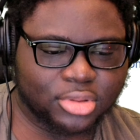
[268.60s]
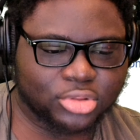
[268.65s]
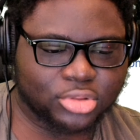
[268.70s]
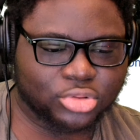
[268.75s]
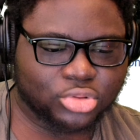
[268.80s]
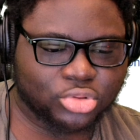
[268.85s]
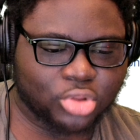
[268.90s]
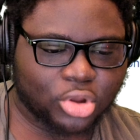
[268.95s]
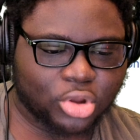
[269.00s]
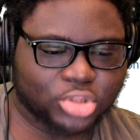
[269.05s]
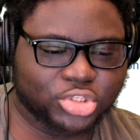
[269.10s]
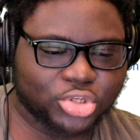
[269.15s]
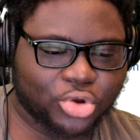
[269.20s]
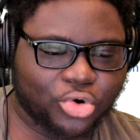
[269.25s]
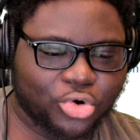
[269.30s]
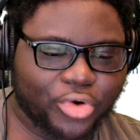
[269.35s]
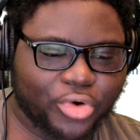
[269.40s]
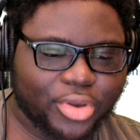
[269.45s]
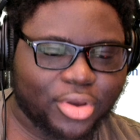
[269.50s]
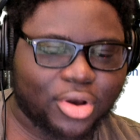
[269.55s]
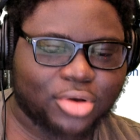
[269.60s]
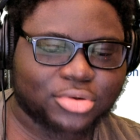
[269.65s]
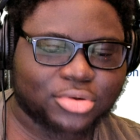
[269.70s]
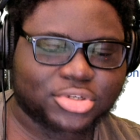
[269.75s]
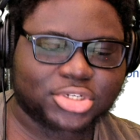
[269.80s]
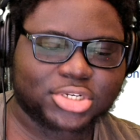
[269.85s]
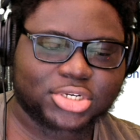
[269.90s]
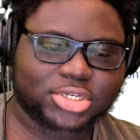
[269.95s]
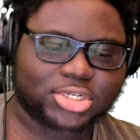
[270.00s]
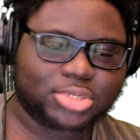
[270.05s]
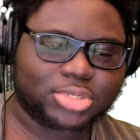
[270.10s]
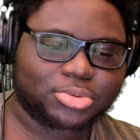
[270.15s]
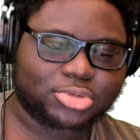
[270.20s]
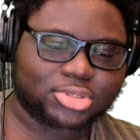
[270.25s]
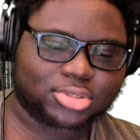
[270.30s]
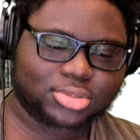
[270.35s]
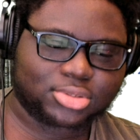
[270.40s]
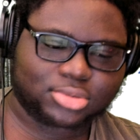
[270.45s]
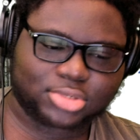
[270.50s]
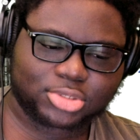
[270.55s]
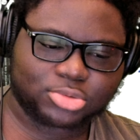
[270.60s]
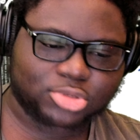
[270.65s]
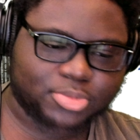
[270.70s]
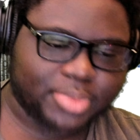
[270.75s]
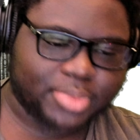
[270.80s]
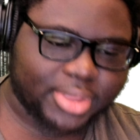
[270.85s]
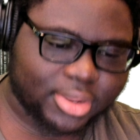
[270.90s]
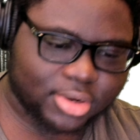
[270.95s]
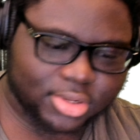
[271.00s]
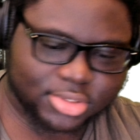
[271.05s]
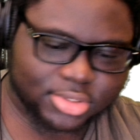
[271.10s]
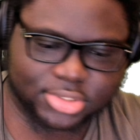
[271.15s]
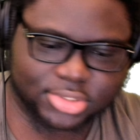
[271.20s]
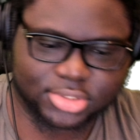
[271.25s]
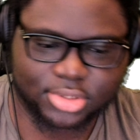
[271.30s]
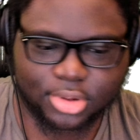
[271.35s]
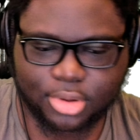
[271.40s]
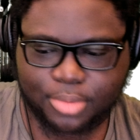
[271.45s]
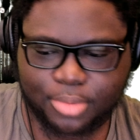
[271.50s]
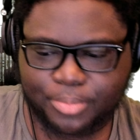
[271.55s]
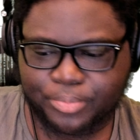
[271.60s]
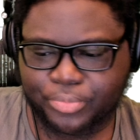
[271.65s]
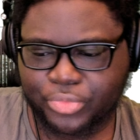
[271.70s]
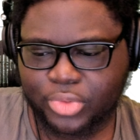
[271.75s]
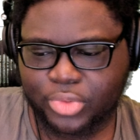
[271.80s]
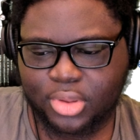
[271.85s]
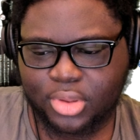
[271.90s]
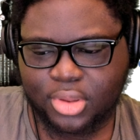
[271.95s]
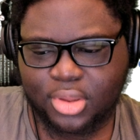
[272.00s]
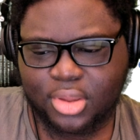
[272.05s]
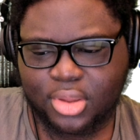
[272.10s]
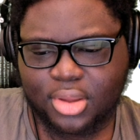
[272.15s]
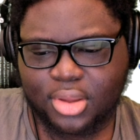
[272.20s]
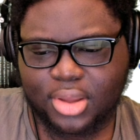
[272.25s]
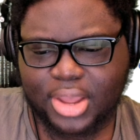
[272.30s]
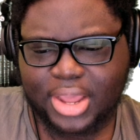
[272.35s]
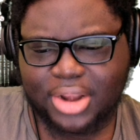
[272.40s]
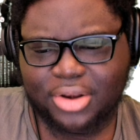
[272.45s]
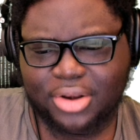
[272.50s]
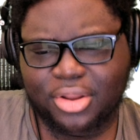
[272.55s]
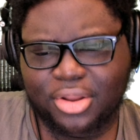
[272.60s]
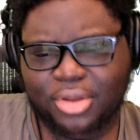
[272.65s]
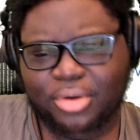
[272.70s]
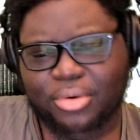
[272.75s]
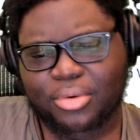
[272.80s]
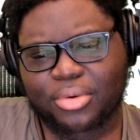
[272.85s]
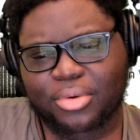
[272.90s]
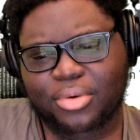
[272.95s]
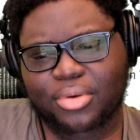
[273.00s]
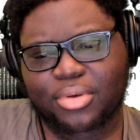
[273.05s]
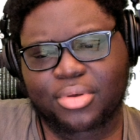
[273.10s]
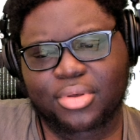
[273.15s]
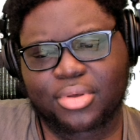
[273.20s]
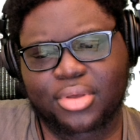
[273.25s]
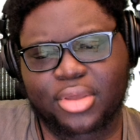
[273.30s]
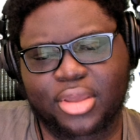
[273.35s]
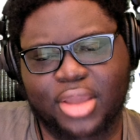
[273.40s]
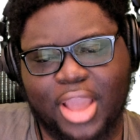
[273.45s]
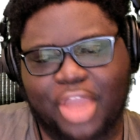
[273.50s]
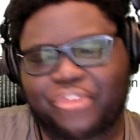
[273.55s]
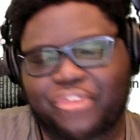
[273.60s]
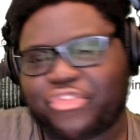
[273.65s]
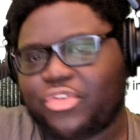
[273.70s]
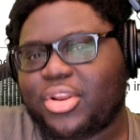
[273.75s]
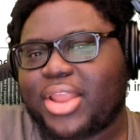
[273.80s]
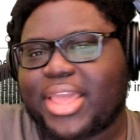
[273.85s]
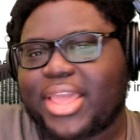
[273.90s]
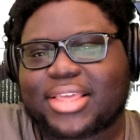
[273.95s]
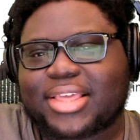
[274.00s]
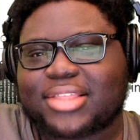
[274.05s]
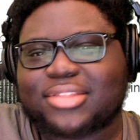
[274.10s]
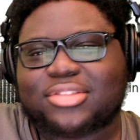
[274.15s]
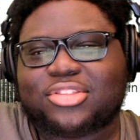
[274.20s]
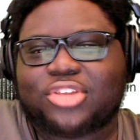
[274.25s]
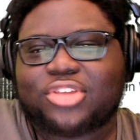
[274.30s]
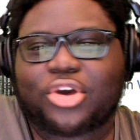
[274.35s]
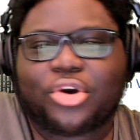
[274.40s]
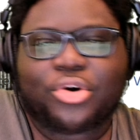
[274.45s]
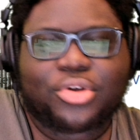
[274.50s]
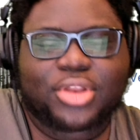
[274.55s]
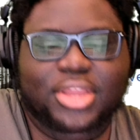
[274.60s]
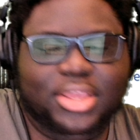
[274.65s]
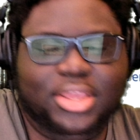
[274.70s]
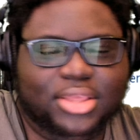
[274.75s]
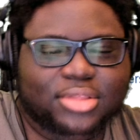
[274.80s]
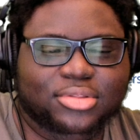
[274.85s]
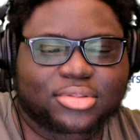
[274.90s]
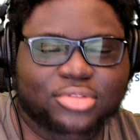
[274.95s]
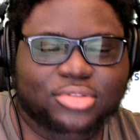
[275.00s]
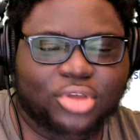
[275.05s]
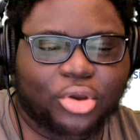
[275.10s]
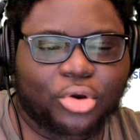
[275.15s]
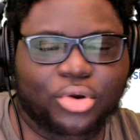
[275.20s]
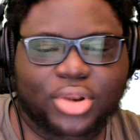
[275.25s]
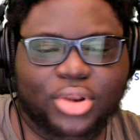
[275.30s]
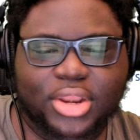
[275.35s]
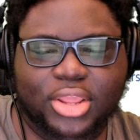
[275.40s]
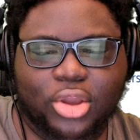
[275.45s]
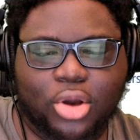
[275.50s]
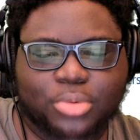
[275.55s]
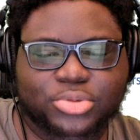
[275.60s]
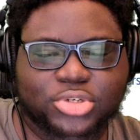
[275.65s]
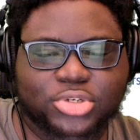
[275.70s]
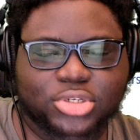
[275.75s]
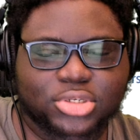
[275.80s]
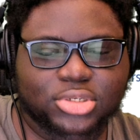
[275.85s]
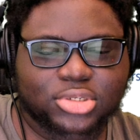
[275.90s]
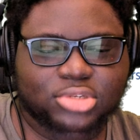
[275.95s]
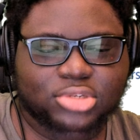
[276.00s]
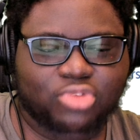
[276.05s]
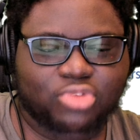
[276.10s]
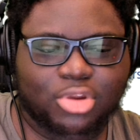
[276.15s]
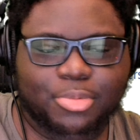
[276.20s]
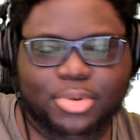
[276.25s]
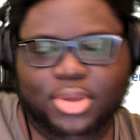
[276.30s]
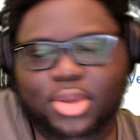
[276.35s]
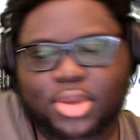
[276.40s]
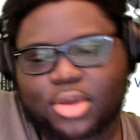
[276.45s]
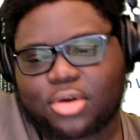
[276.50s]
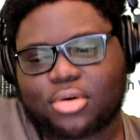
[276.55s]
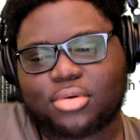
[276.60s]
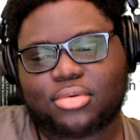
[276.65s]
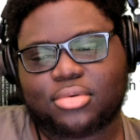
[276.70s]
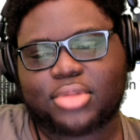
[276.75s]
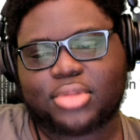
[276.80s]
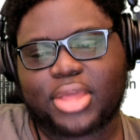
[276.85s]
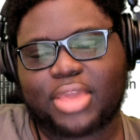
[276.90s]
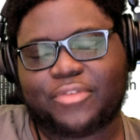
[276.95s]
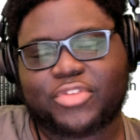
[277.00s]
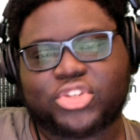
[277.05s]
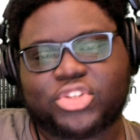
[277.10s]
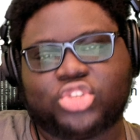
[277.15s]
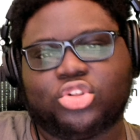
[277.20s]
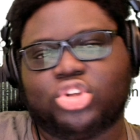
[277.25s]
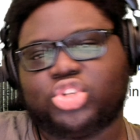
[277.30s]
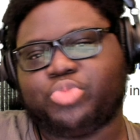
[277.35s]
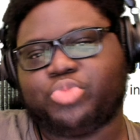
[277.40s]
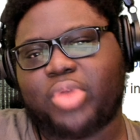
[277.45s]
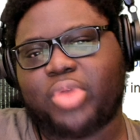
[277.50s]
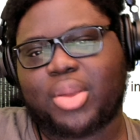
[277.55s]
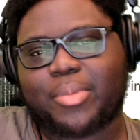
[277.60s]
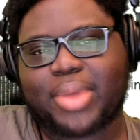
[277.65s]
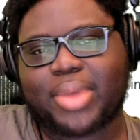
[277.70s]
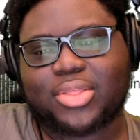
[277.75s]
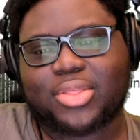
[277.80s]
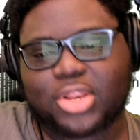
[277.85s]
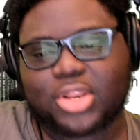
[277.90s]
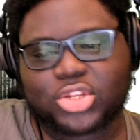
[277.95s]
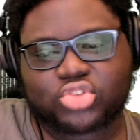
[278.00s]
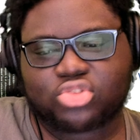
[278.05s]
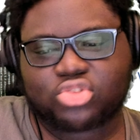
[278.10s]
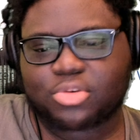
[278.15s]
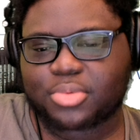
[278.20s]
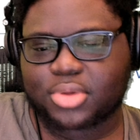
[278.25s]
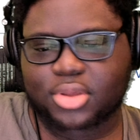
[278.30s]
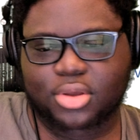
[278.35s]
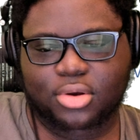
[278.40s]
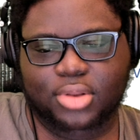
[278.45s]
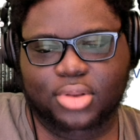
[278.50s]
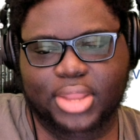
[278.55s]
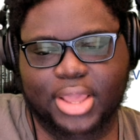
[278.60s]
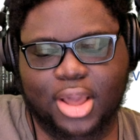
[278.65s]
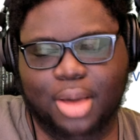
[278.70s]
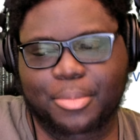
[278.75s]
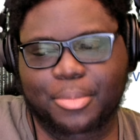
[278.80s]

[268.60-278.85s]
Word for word: Dr. Coyle, oh shit, she was badass. I don't know. I feel like the only option is Ribbon Girl. Like, if it's not Spring Man, then it's Ribbon Girl, like, come